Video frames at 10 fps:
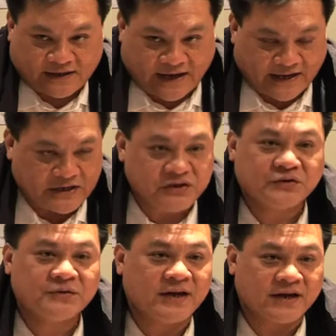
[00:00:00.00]
an
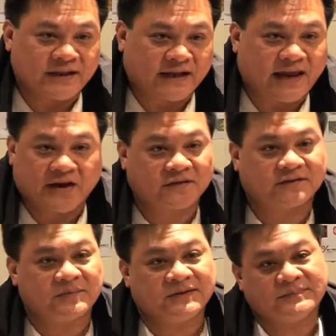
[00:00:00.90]
issue here that cannot
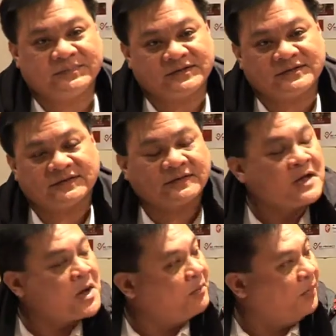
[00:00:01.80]
simply be just
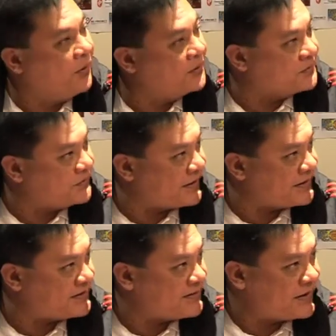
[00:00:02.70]
blown away.
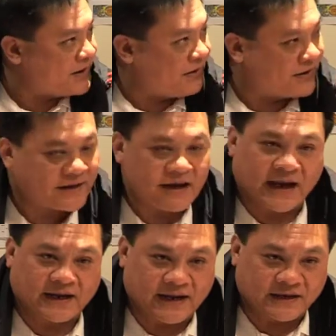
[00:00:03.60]
All right,
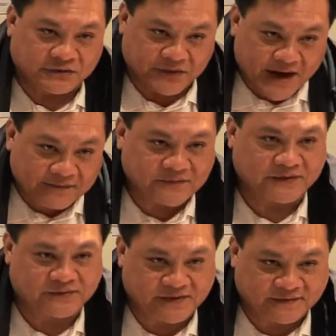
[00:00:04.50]
and that you have to
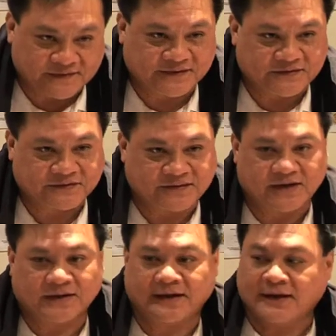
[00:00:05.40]
address this issue
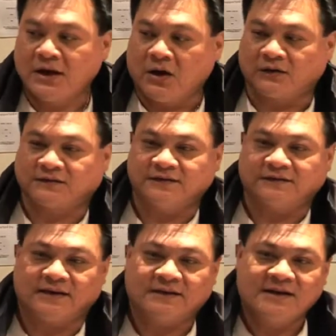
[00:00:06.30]
now. Like Austin
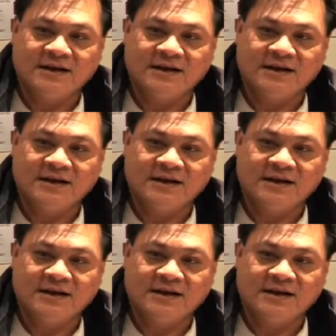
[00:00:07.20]
said,